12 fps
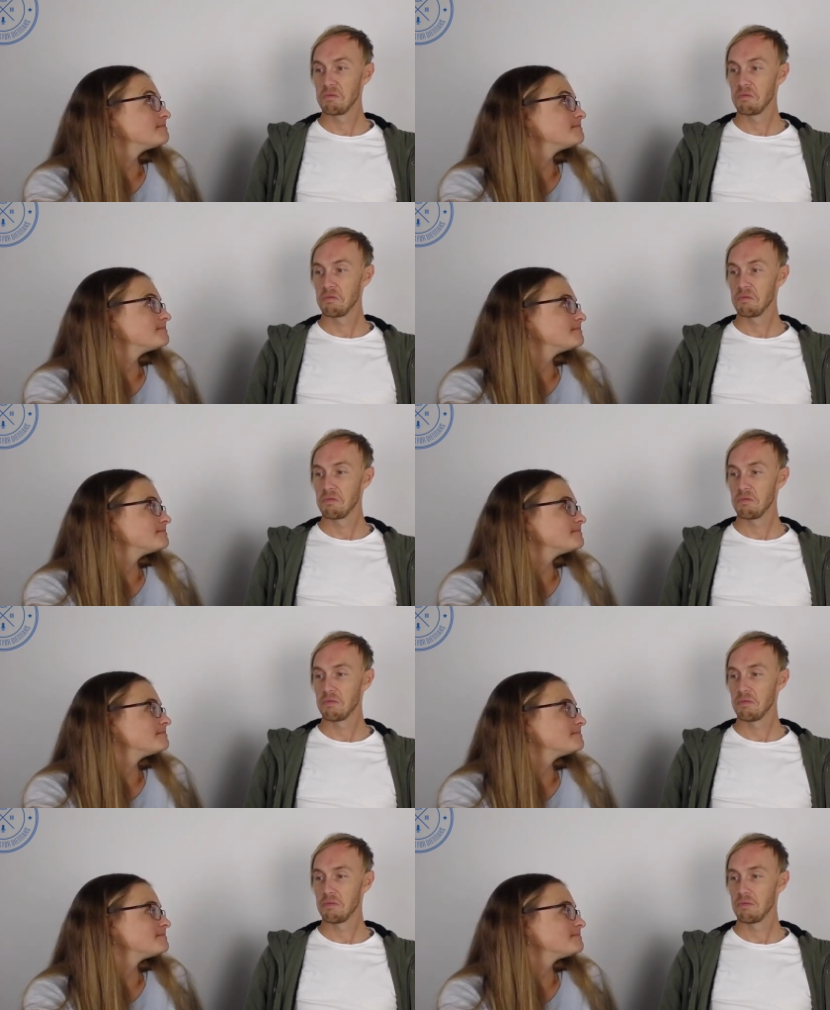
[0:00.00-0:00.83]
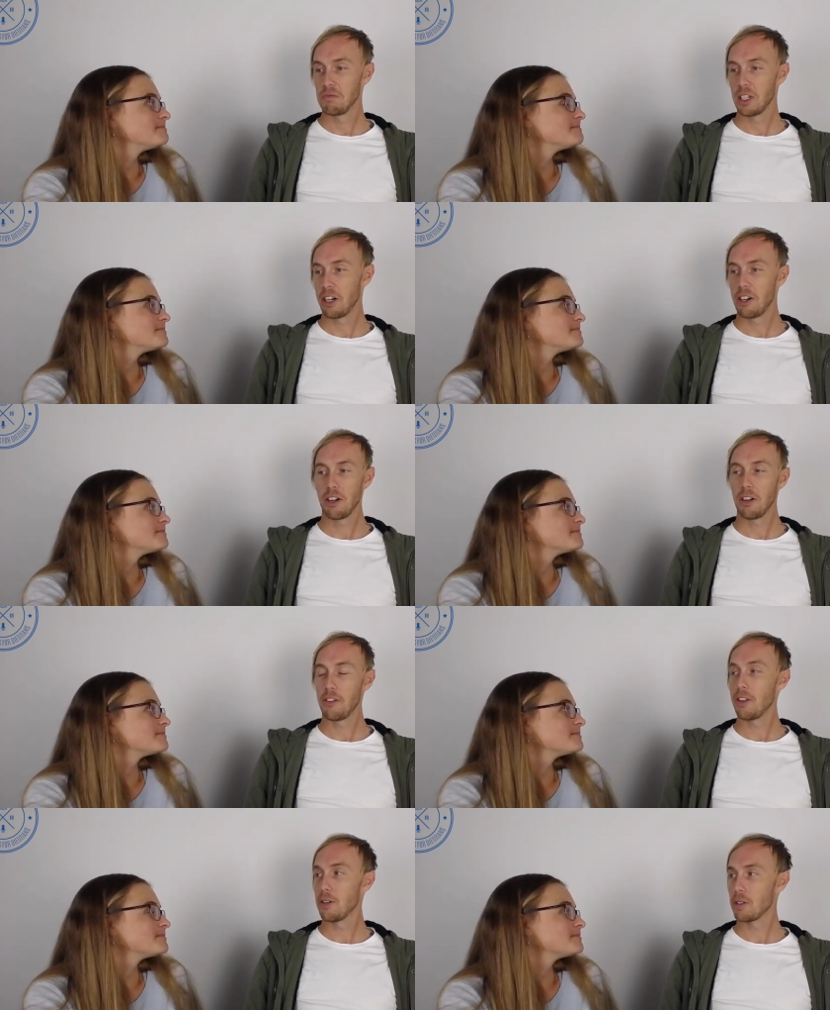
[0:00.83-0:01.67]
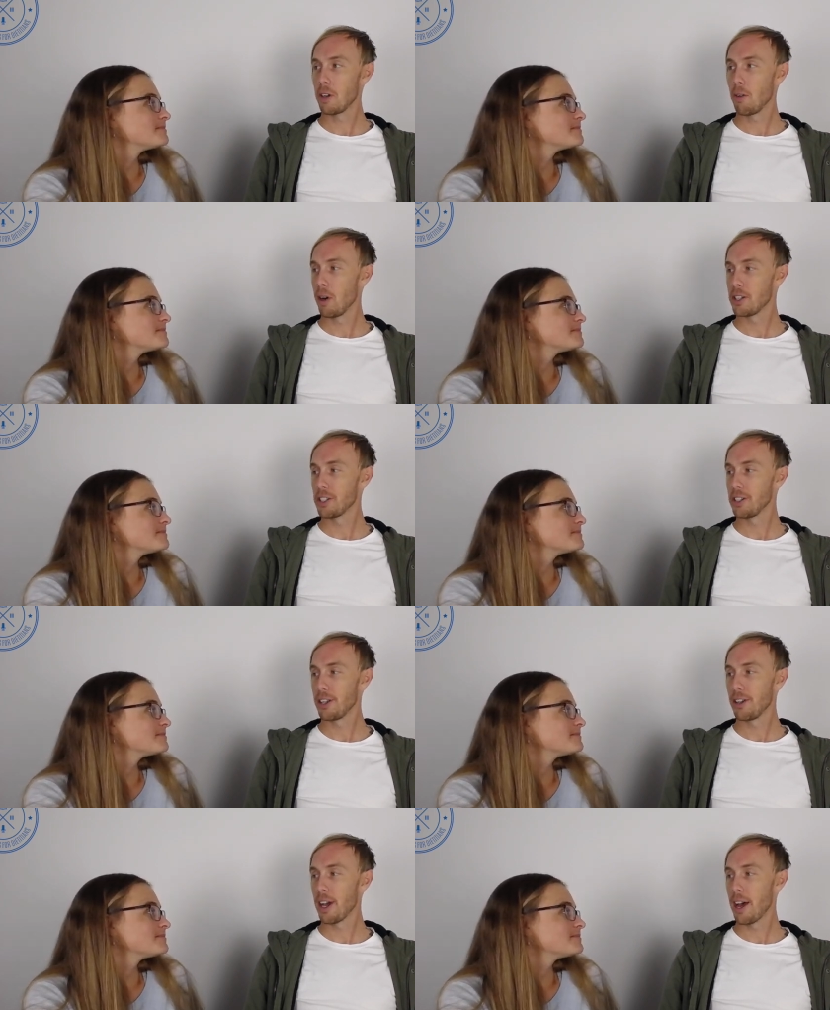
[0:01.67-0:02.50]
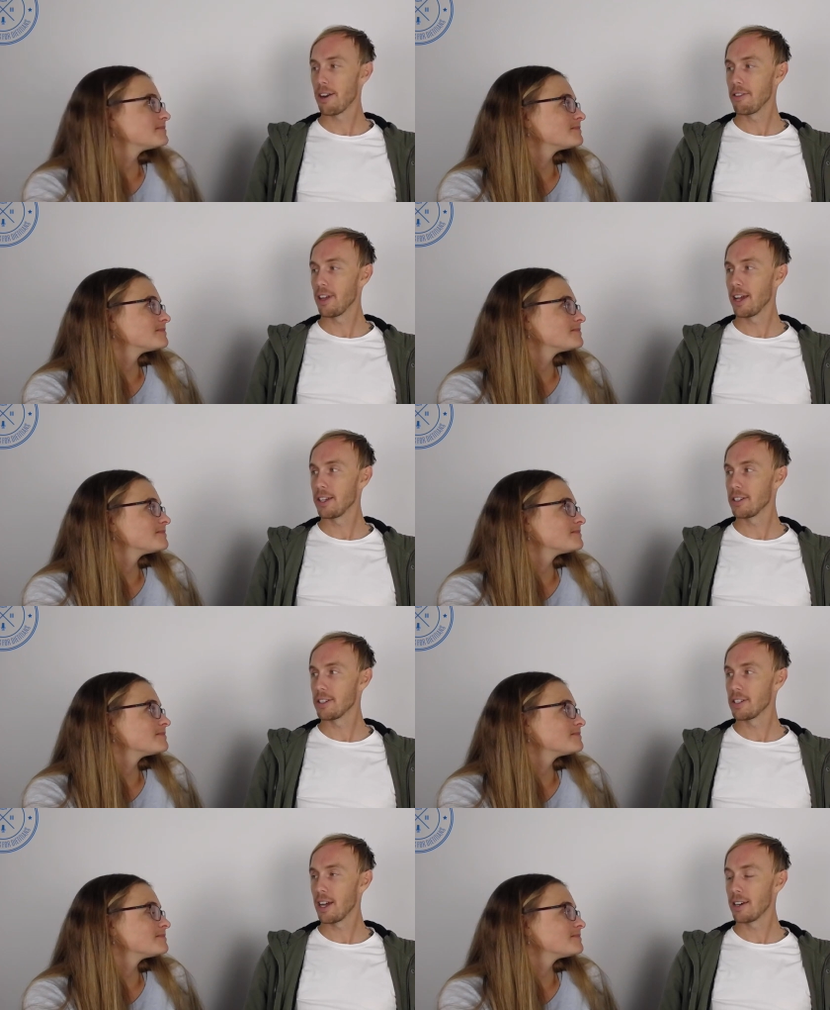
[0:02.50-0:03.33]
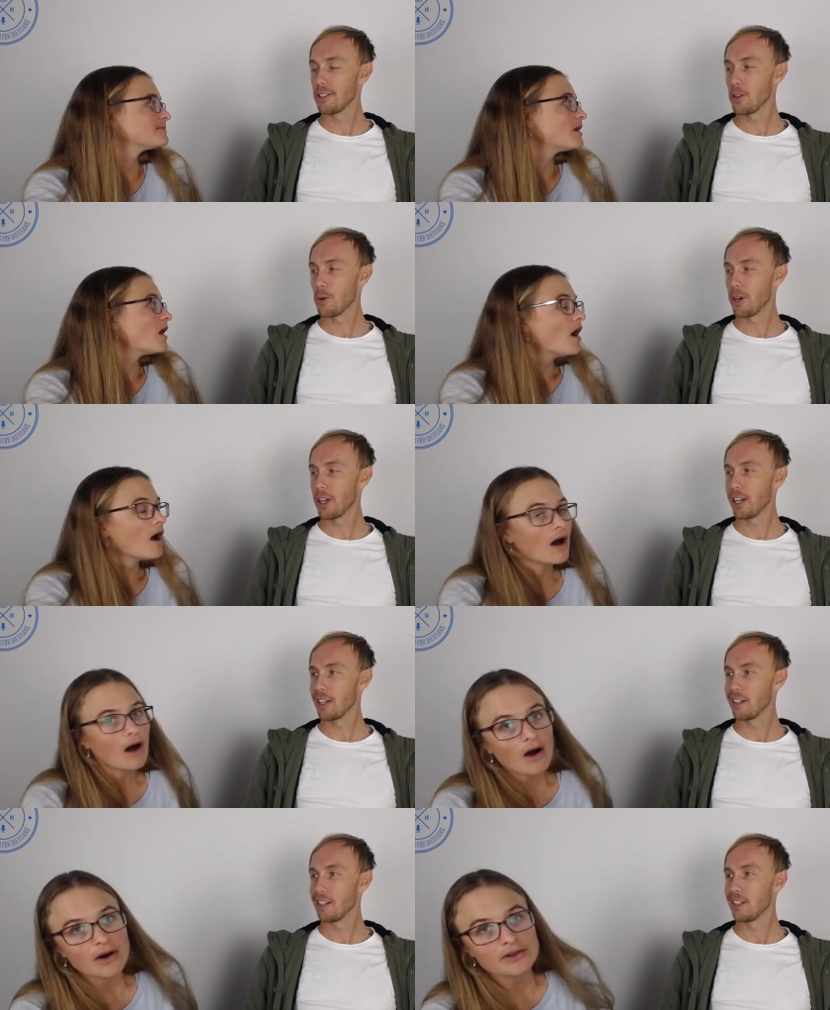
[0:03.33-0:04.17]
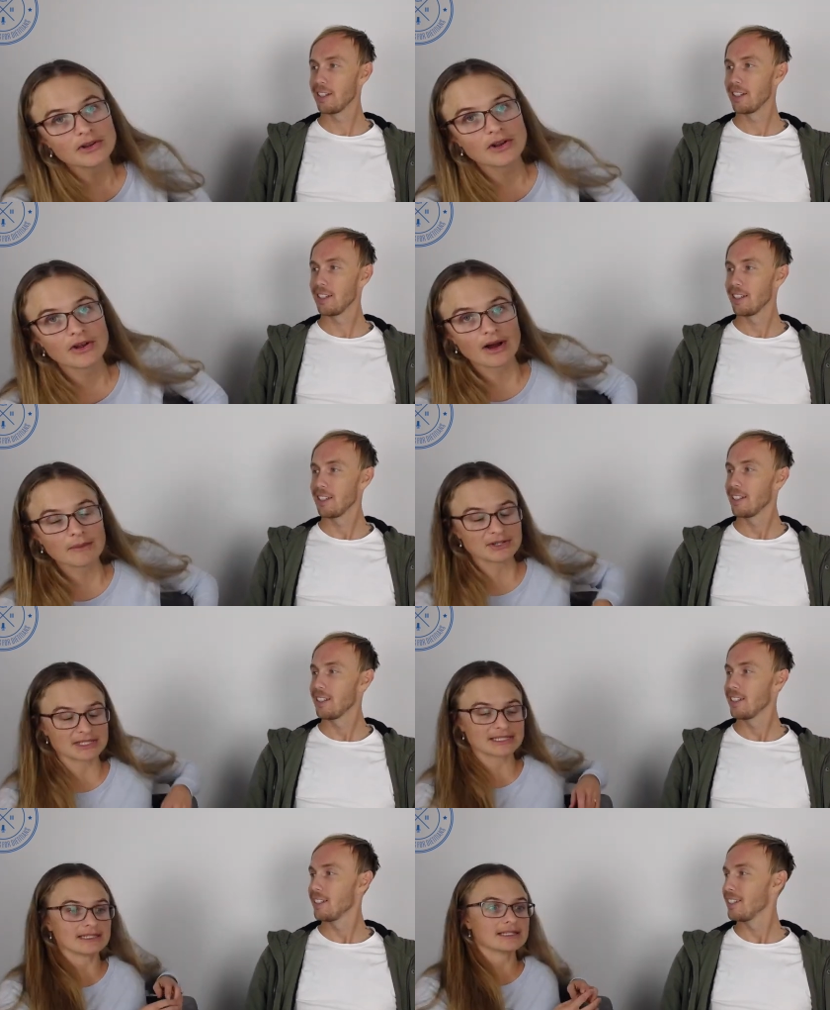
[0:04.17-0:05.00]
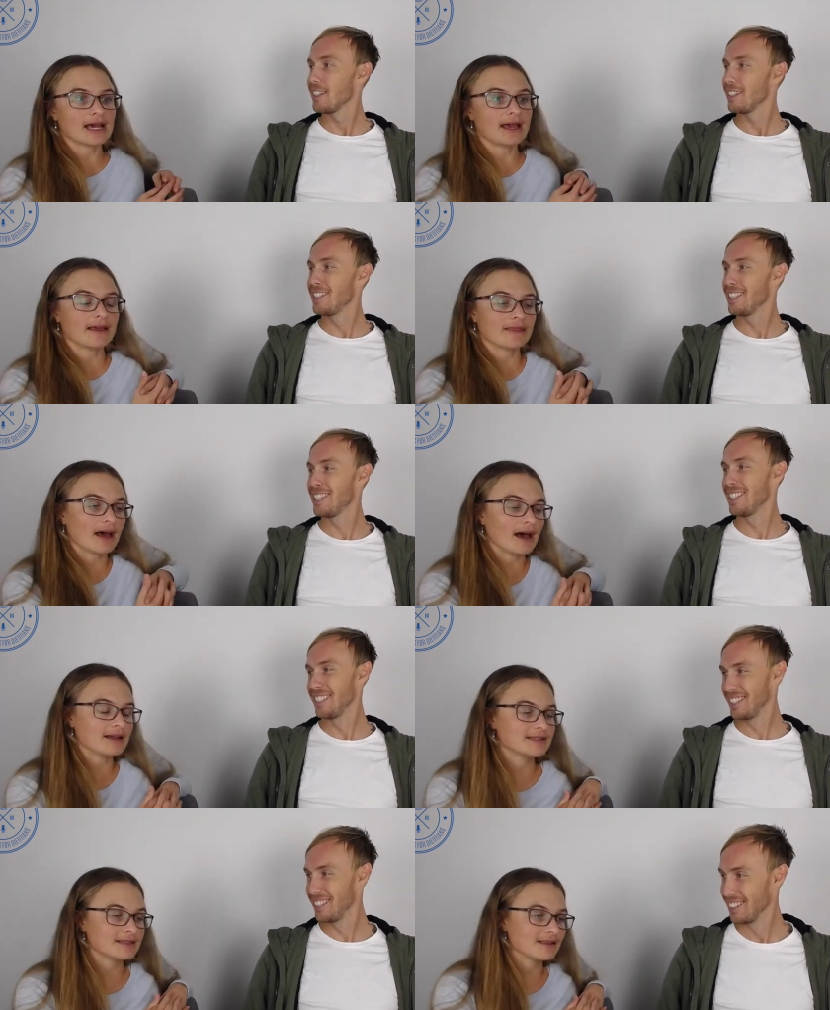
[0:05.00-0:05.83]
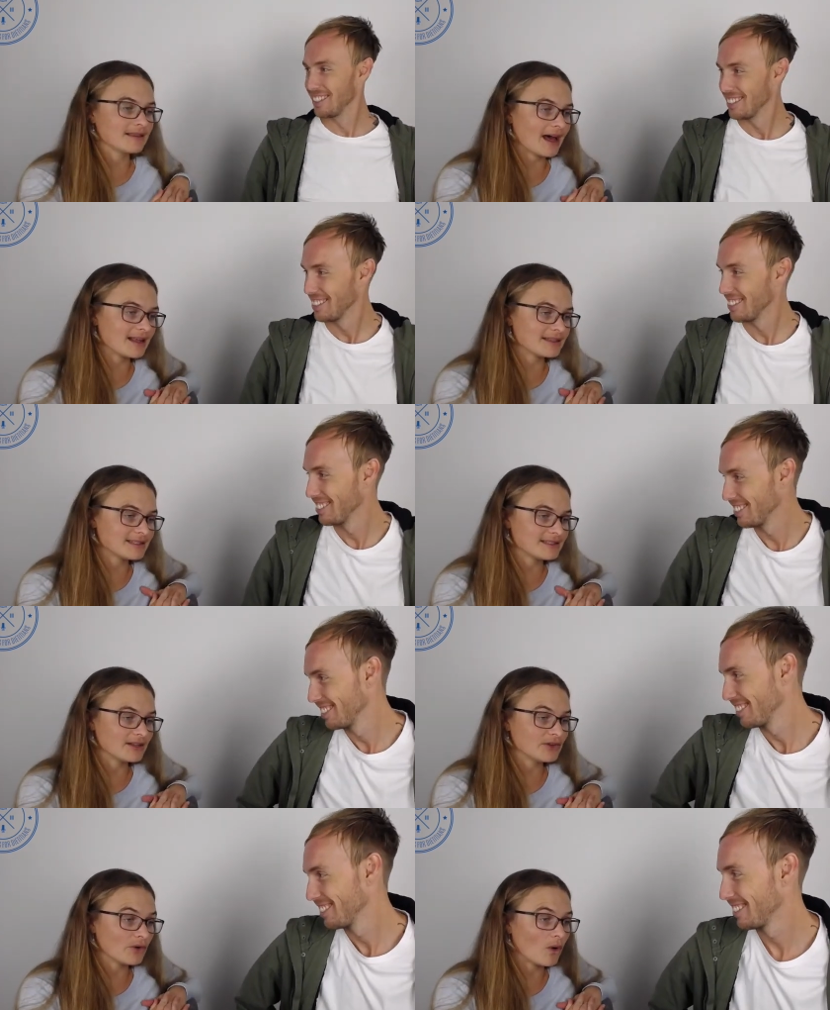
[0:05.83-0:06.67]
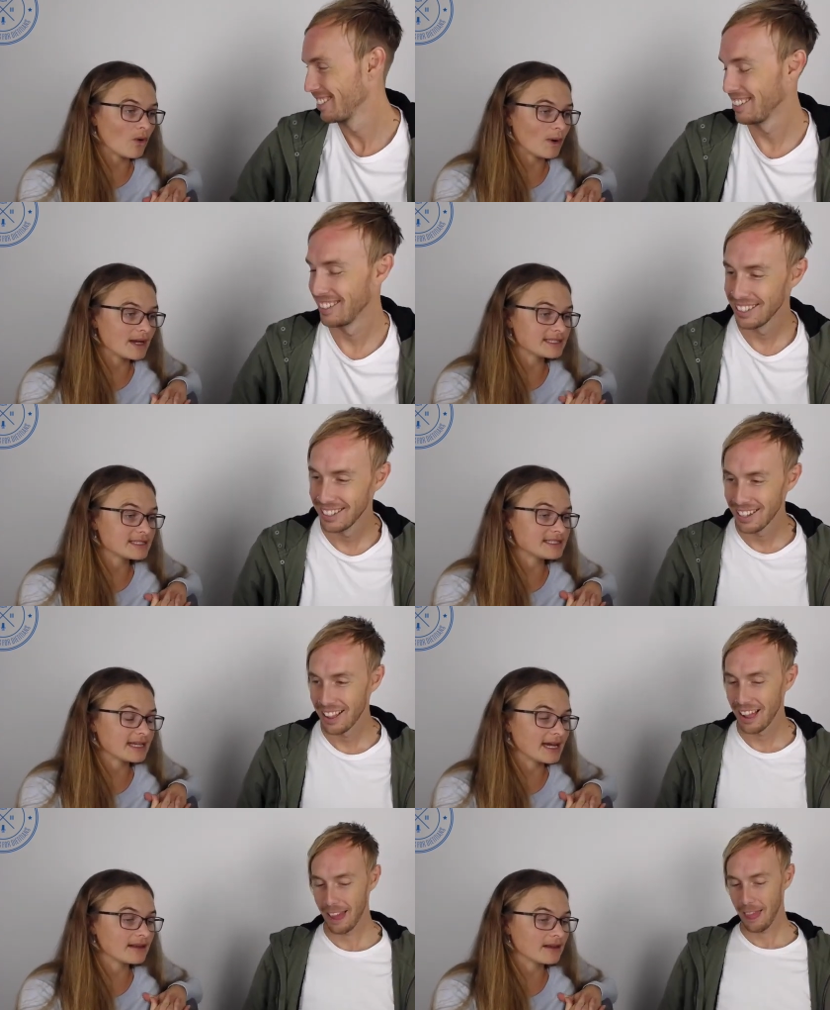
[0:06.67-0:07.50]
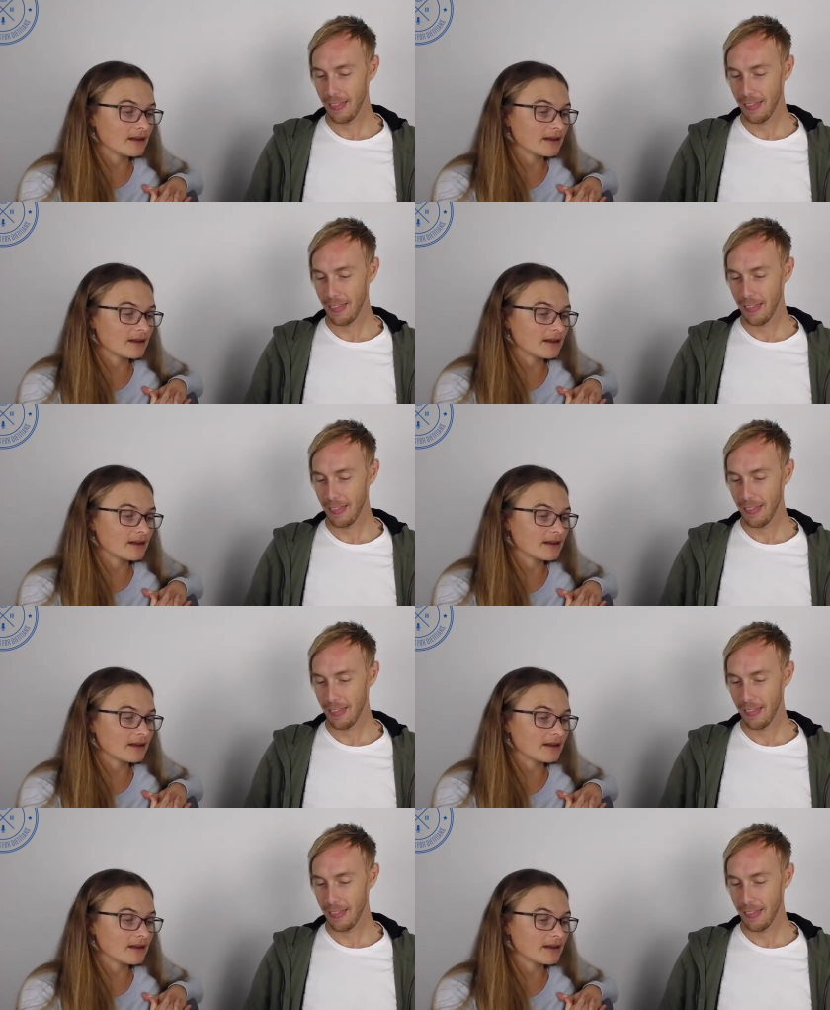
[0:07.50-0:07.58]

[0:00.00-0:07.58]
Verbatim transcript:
Speaker 1: Mm. I don't know if there was a question that you had in there, you just start talking.
Speaker 2: Oh, no, no, I'm just saying that that's not always a standard